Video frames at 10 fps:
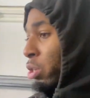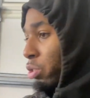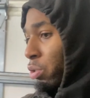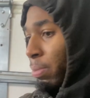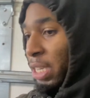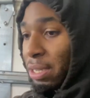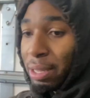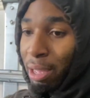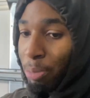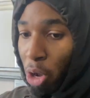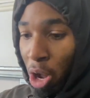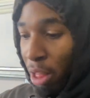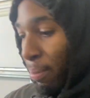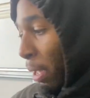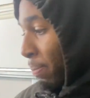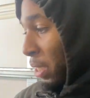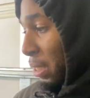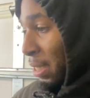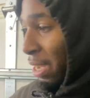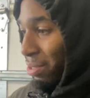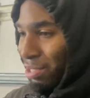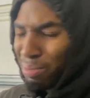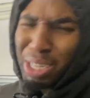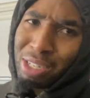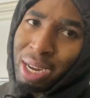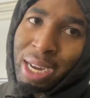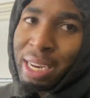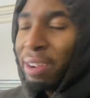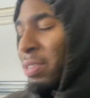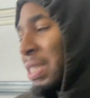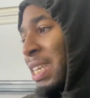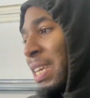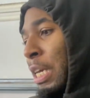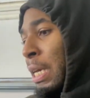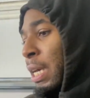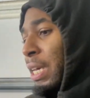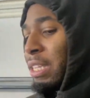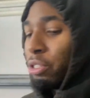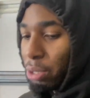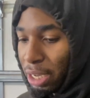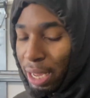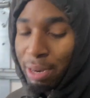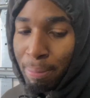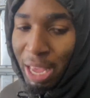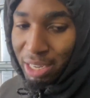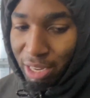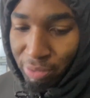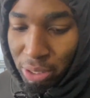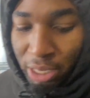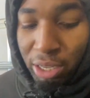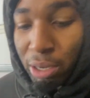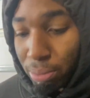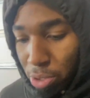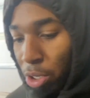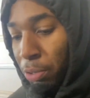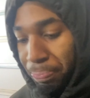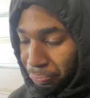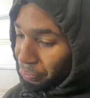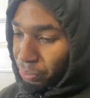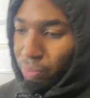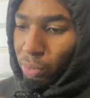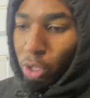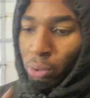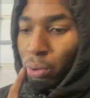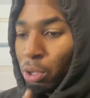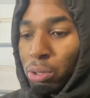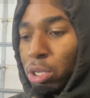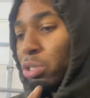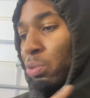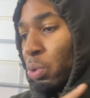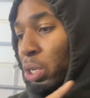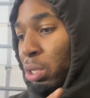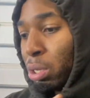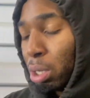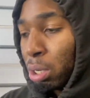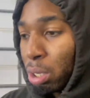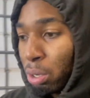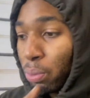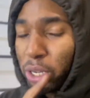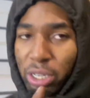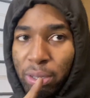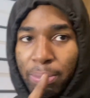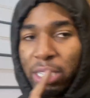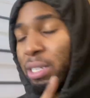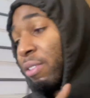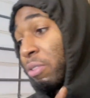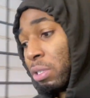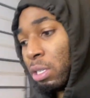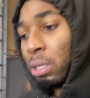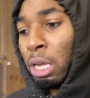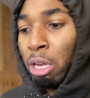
So basically I put all of my pieces out, just make sure I got everything, and then you can kind of mask everything up. So this is one of the big differences.